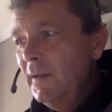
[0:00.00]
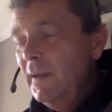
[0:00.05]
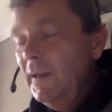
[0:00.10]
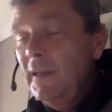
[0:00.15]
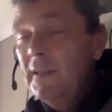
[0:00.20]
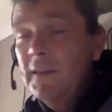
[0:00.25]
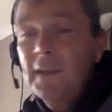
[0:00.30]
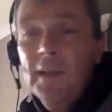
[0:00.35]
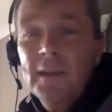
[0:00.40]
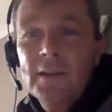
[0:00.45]

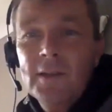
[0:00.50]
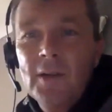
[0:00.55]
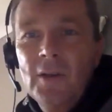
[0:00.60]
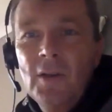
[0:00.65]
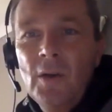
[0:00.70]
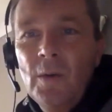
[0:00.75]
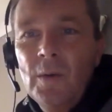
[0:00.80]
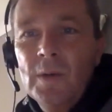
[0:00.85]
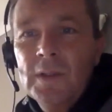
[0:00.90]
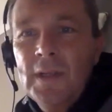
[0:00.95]
it's nice to
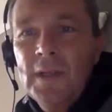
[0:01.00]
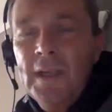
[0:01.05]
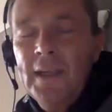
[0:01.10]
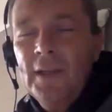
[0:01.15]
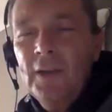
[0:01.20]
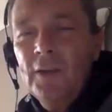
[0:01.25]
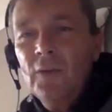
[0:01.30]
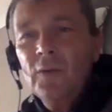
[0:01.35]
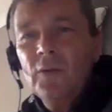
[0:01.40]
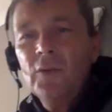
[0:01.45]
know, isn't it?
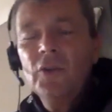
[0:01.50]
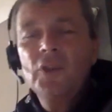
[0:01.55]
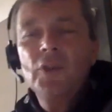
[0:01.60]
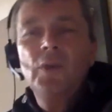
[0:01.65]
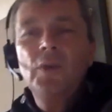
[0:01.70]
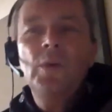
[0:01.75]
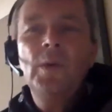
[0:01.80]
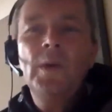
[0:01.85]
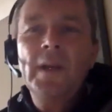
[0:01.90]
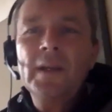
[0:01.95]
You don't
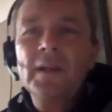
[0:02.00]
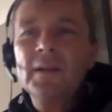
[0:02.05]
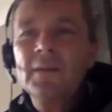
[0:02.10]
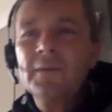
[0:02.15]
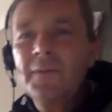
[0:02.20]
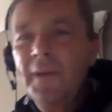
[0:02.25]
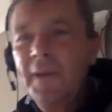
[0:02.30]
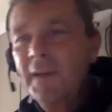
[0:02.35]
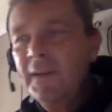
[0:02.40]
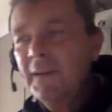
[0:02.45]
do it,
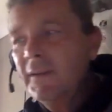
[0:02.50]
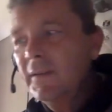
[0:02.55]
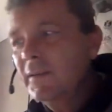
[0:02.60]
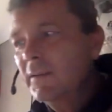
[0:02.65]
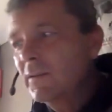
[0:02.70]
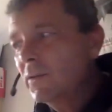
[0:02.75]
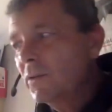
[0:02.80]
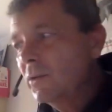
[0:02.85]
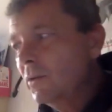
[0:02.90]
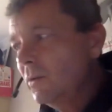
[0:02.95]
Fint,
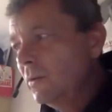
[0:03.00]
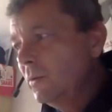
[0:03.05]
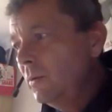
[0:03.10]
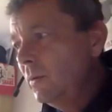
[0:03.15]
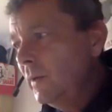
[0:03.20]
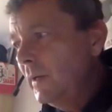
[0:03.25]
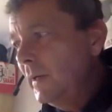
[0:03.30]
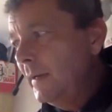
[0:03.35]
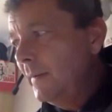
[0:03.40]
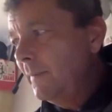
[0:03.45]

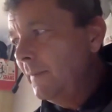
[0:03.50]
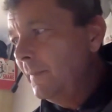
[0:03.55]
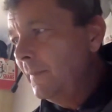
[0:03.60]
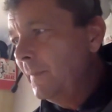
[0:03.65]
to